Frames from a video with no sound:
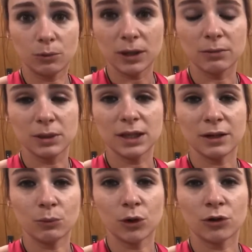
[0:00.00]
be
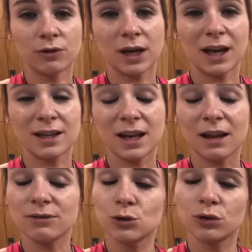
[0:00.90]
completely worth it and then
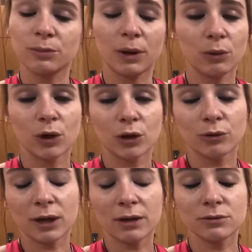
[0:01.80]
i've sorted my
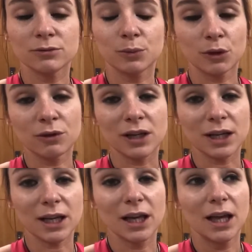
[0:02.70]
workload out
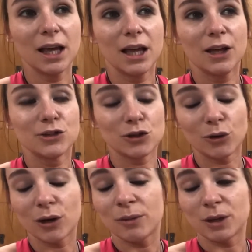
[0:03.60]
perfectly
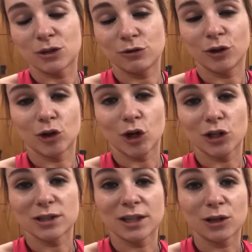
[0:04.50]
so it makes you feel
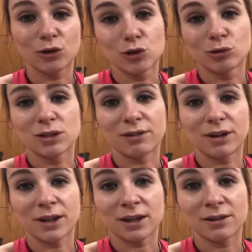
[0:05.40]
good, and then you can do stuff
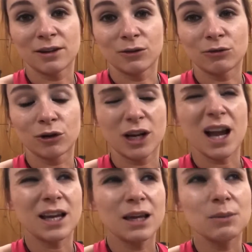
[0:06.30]
like this guilt free
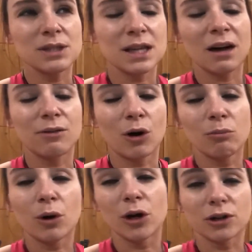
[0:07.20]
and keep yourself
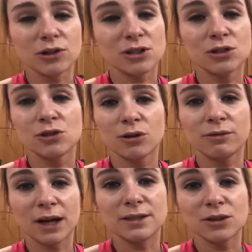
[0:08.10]
on point because it's so
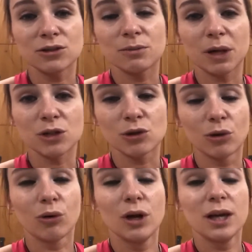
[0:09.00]
vital to make
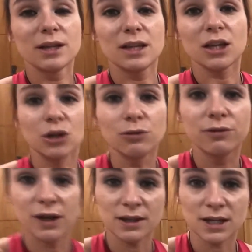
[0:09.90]
sure that you
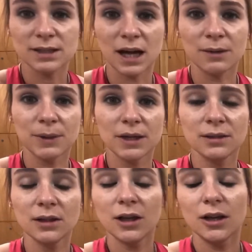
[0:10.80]
fit that time in